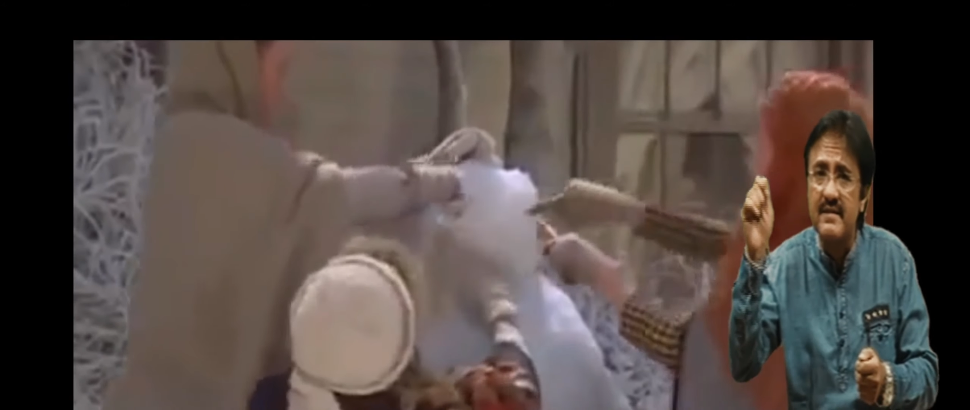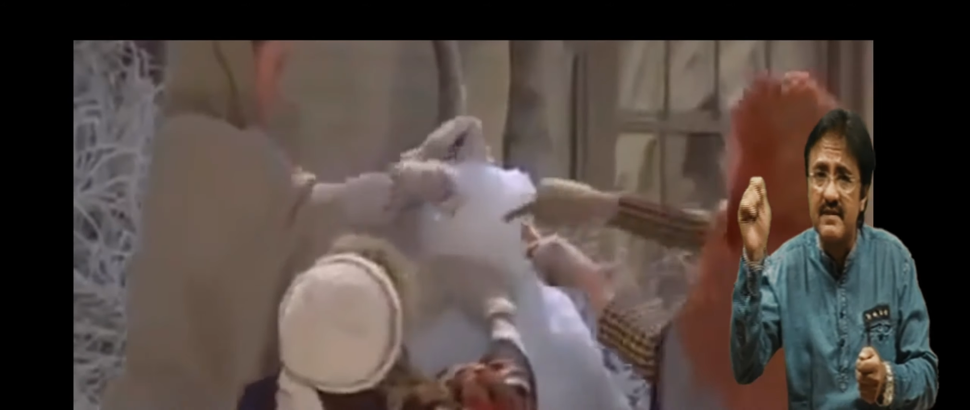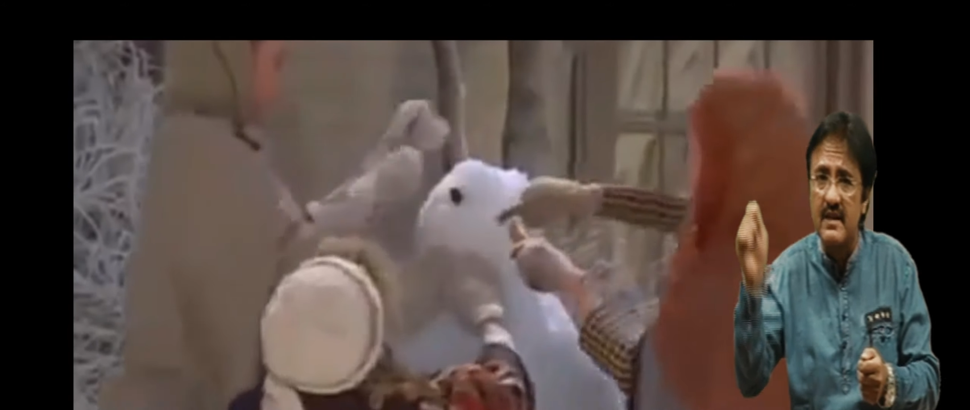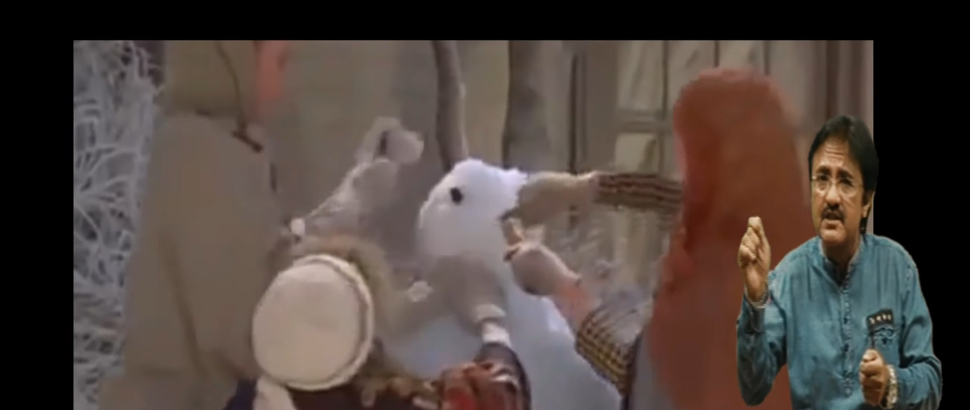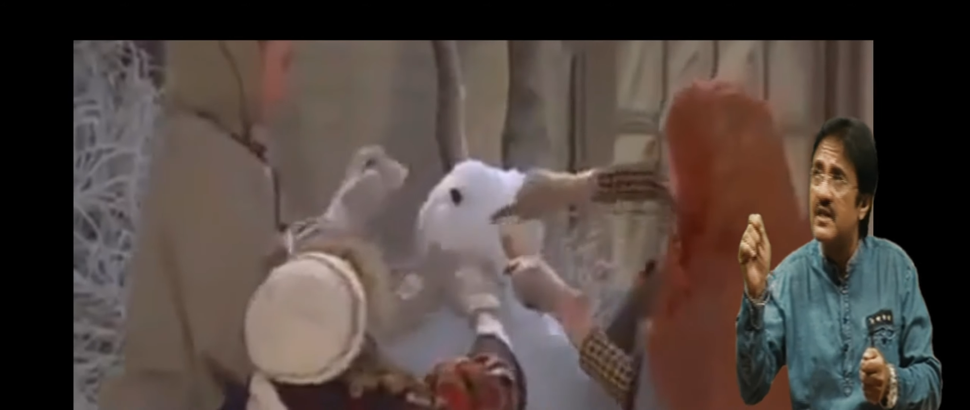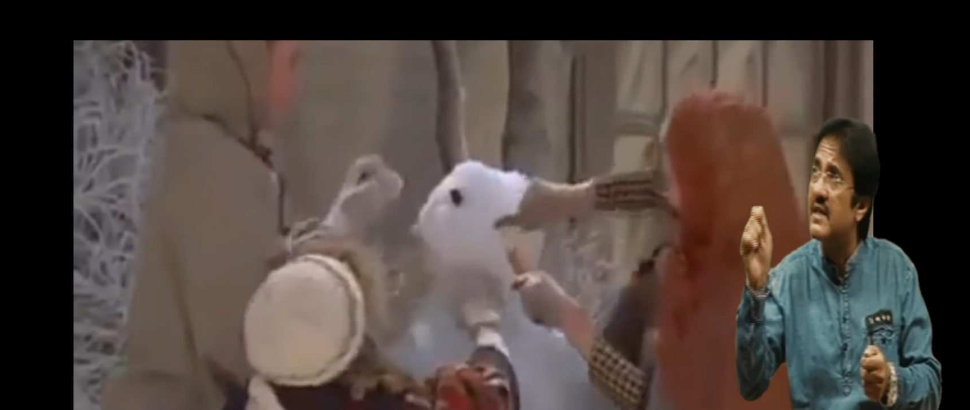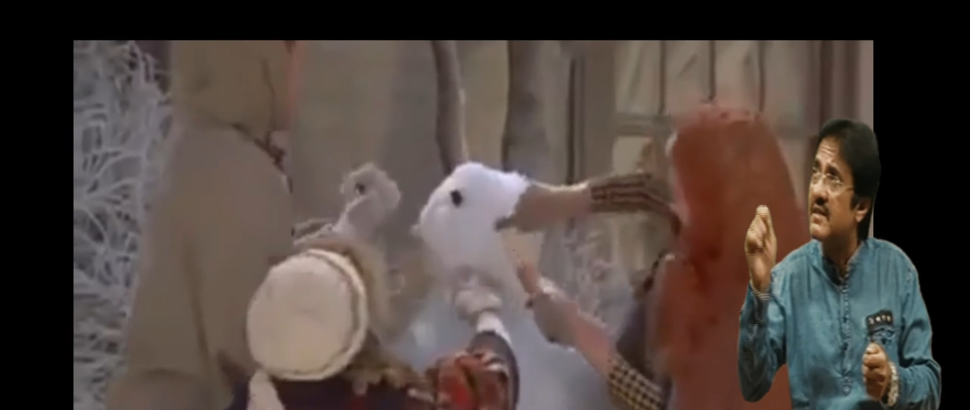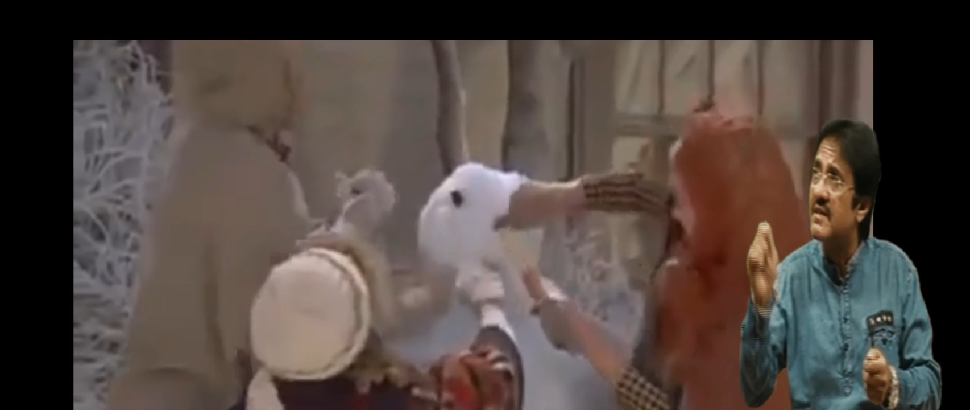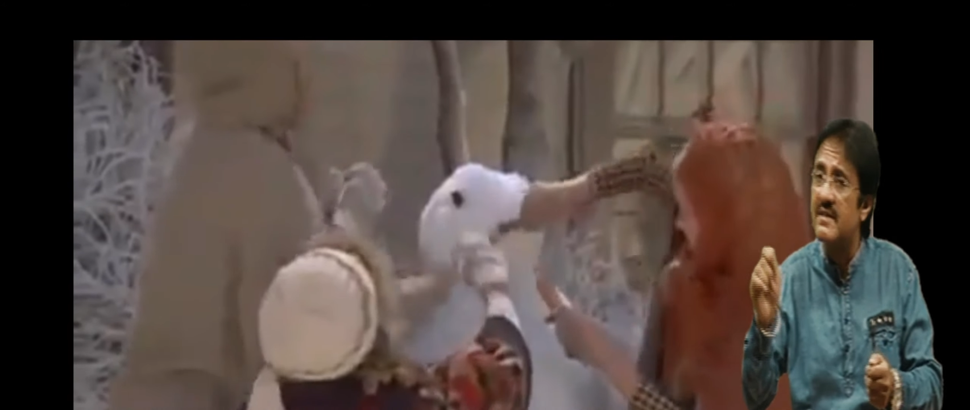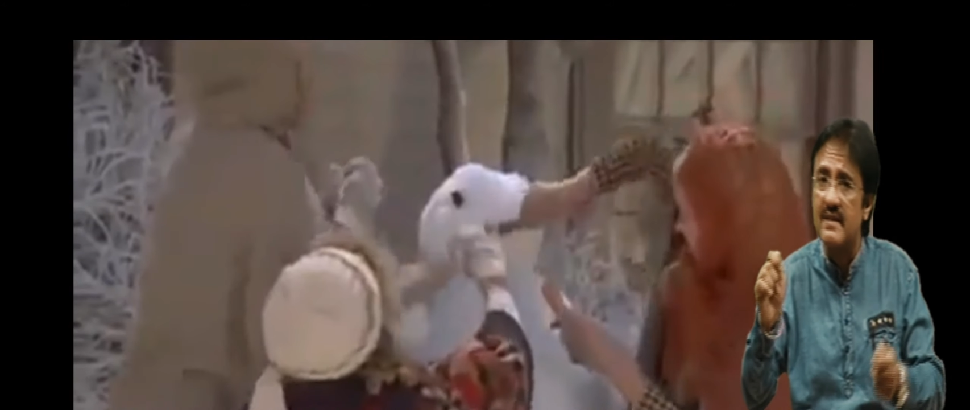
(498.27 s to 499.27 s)
milder
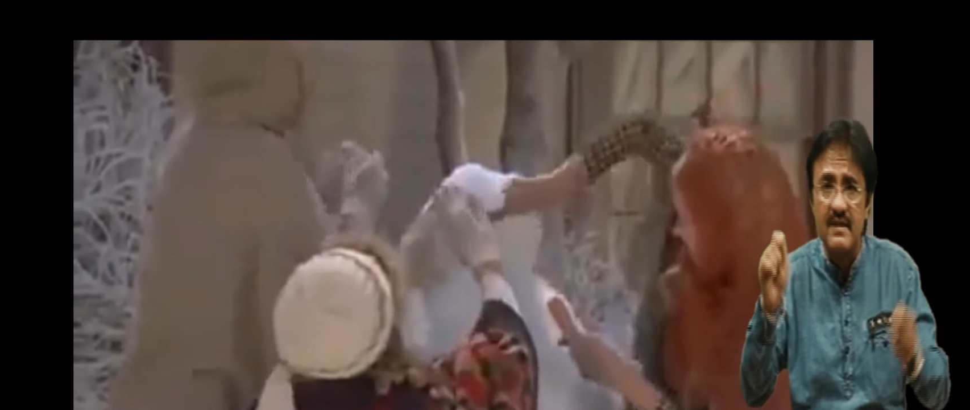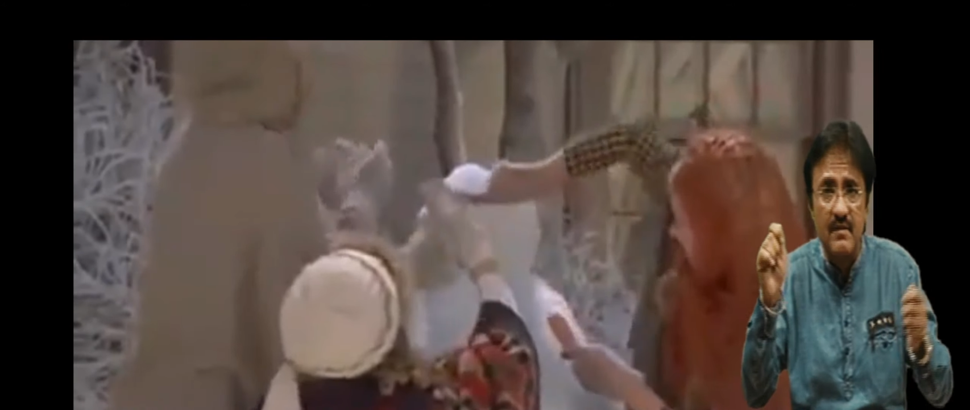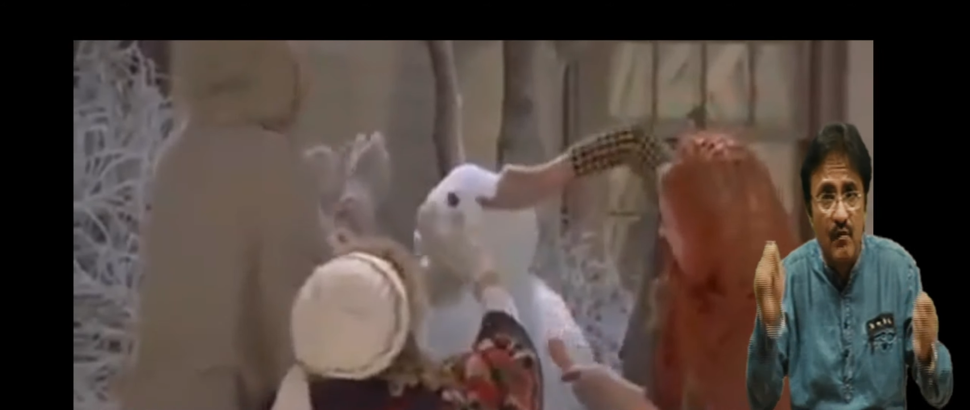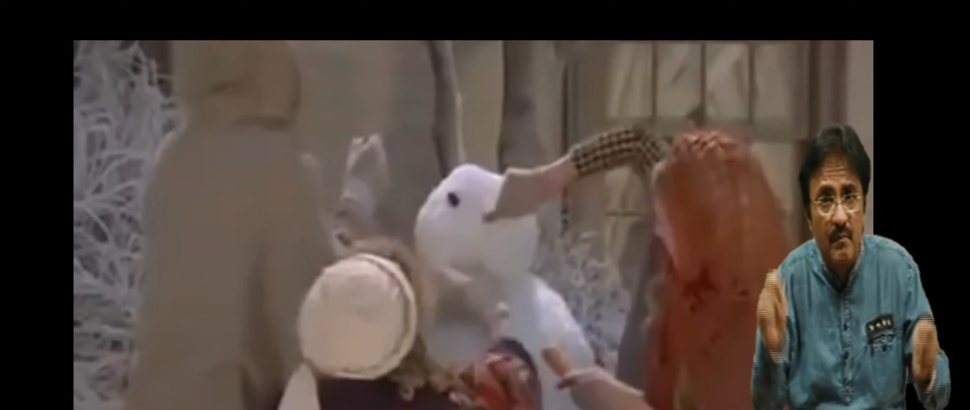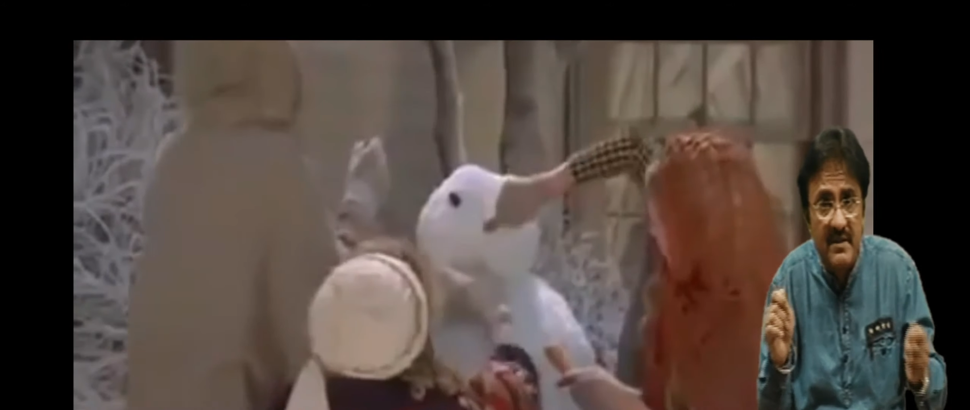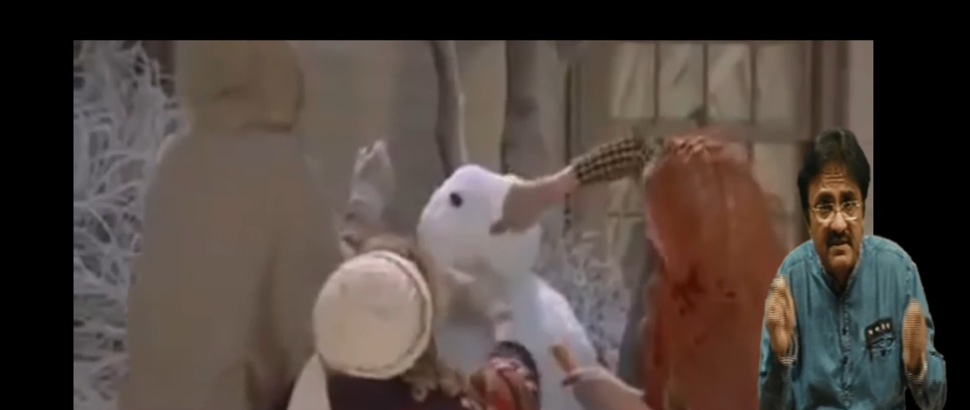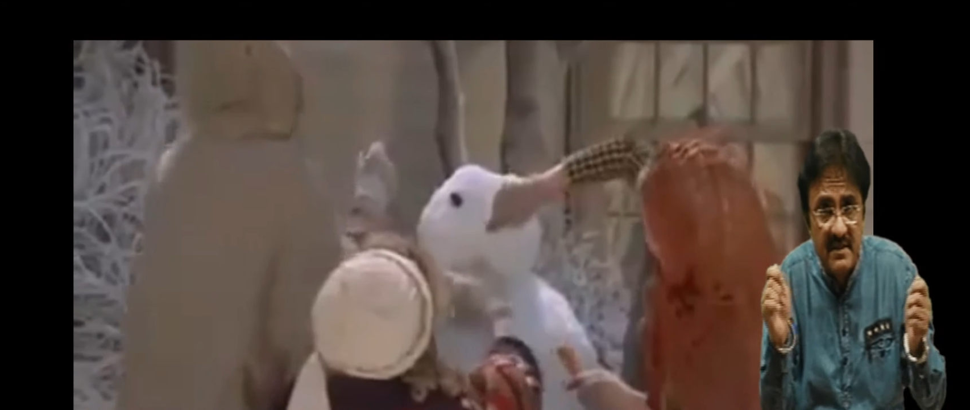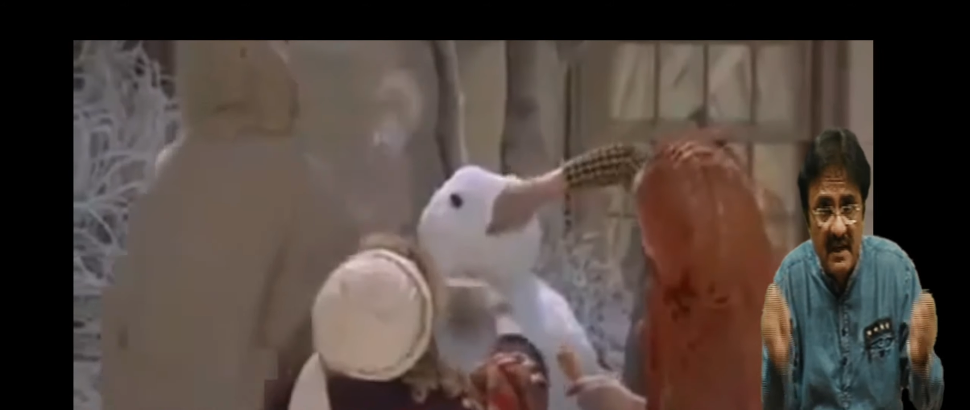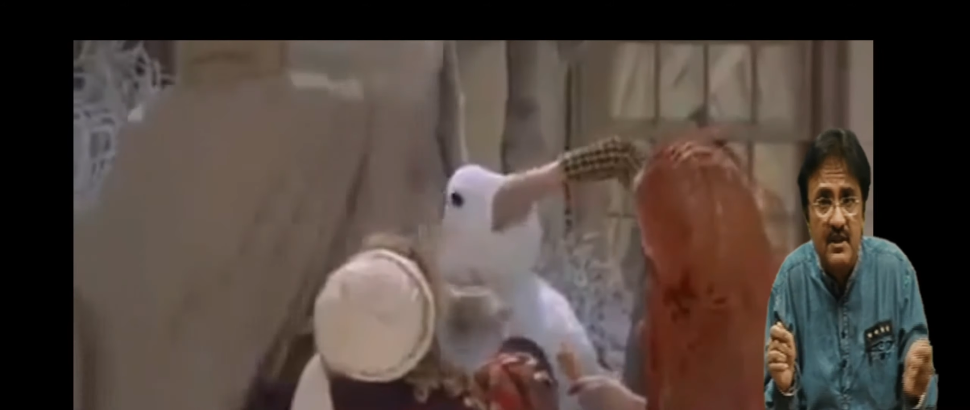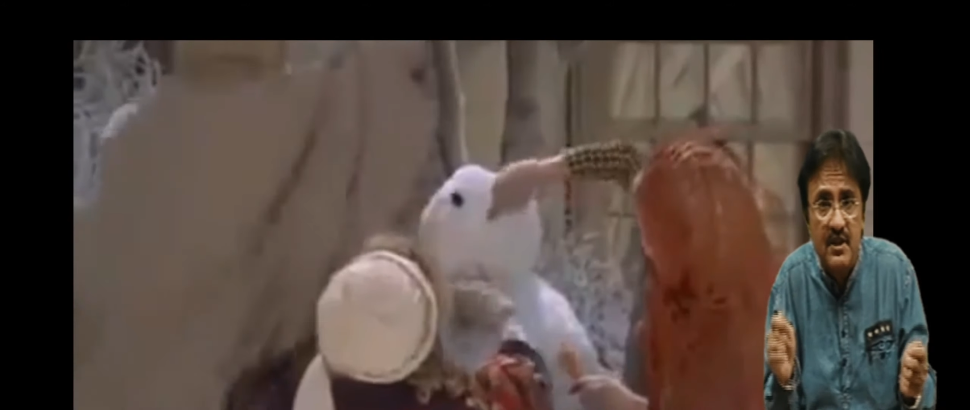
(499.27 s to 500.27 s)
touch, in this case a
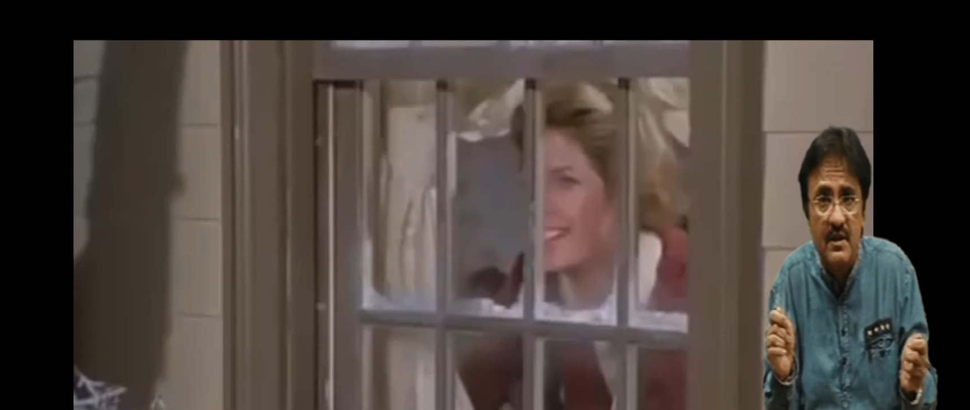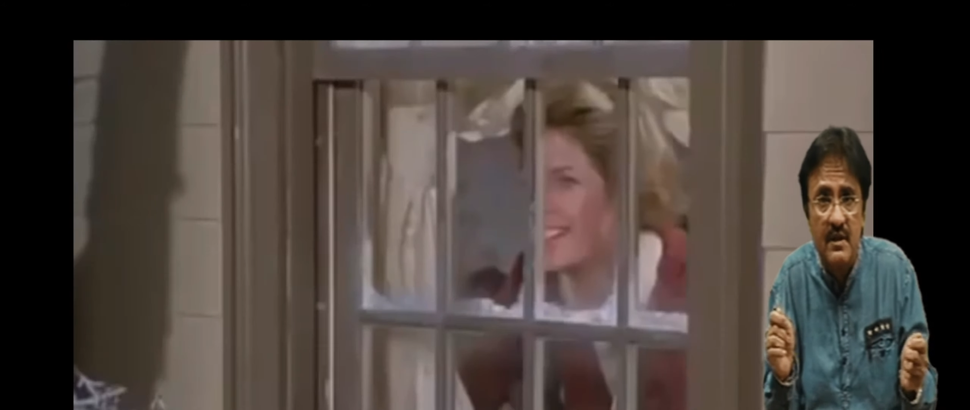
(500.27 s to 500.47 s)
woman's